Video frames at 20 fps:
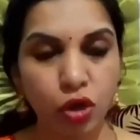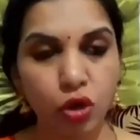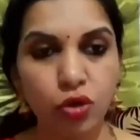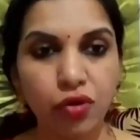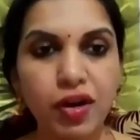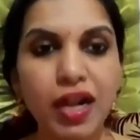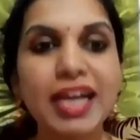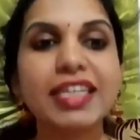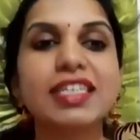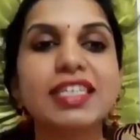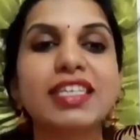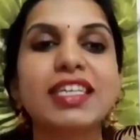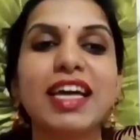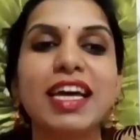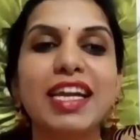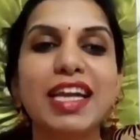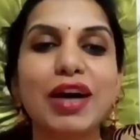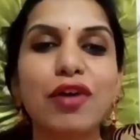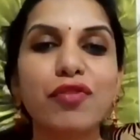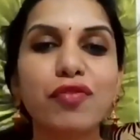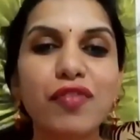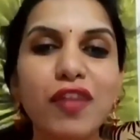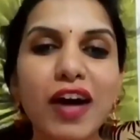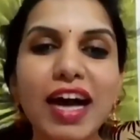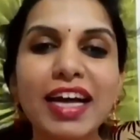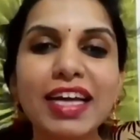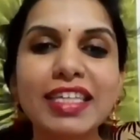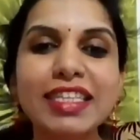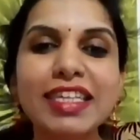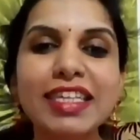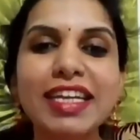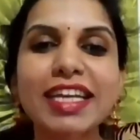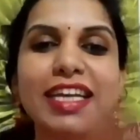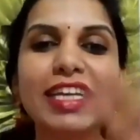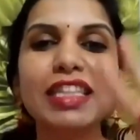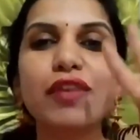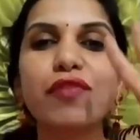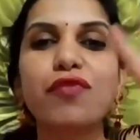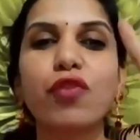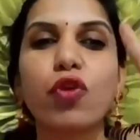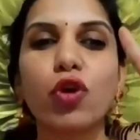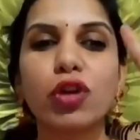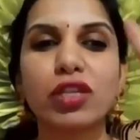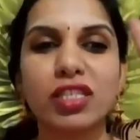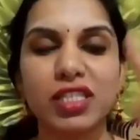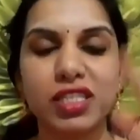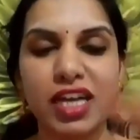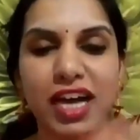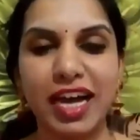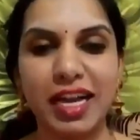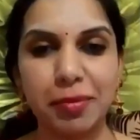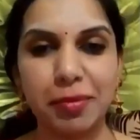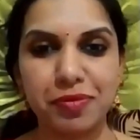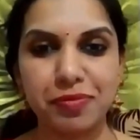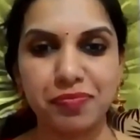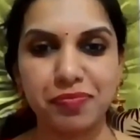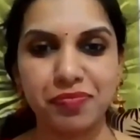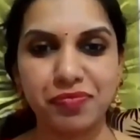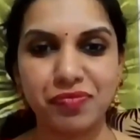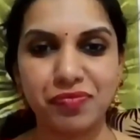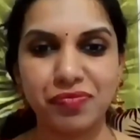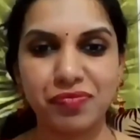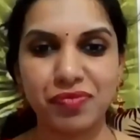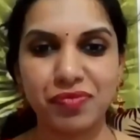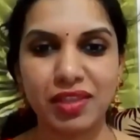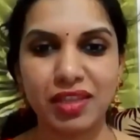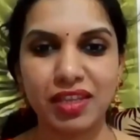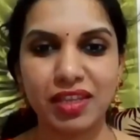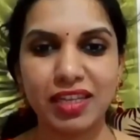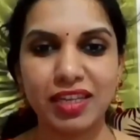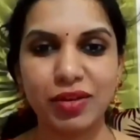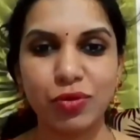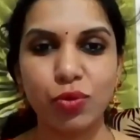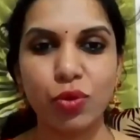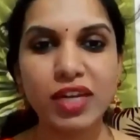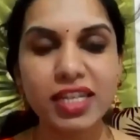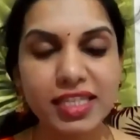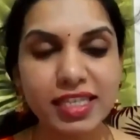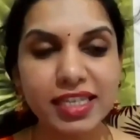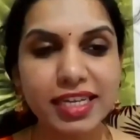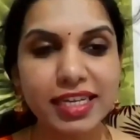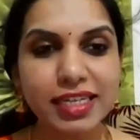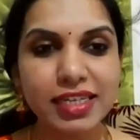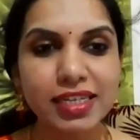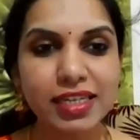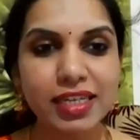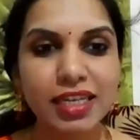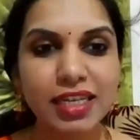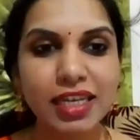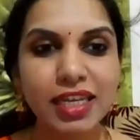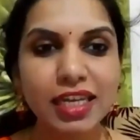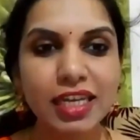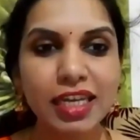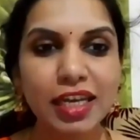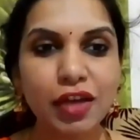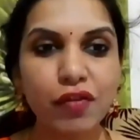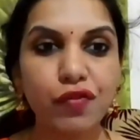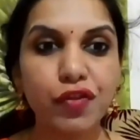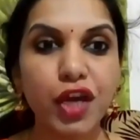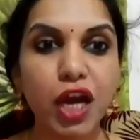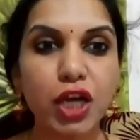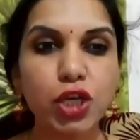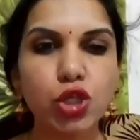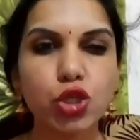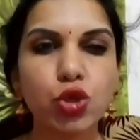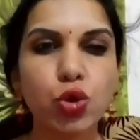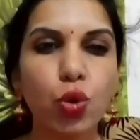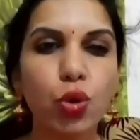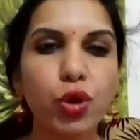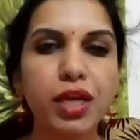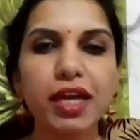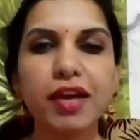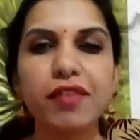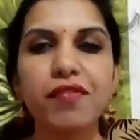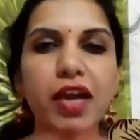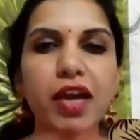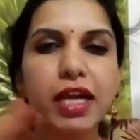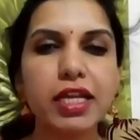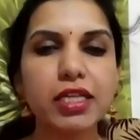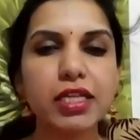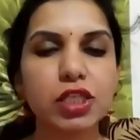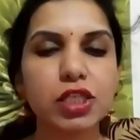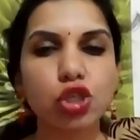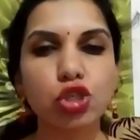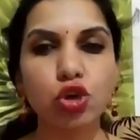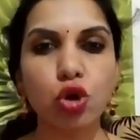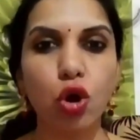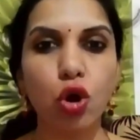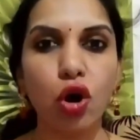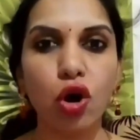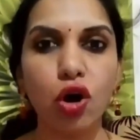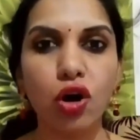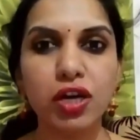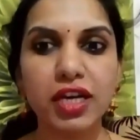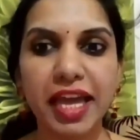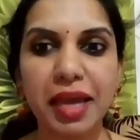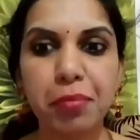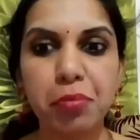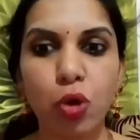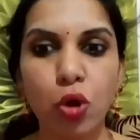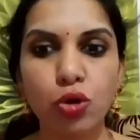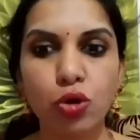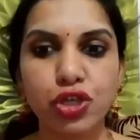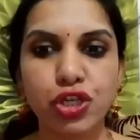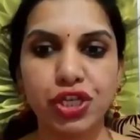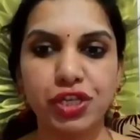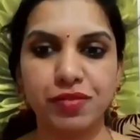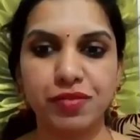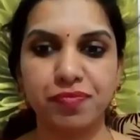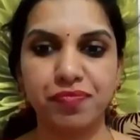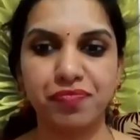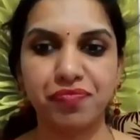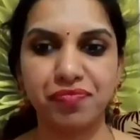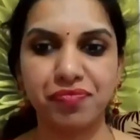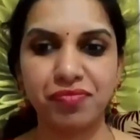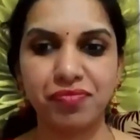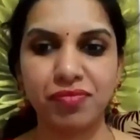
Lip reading: All right. Now, finally, the fourth type. What is it? We are showing a very strong emotion.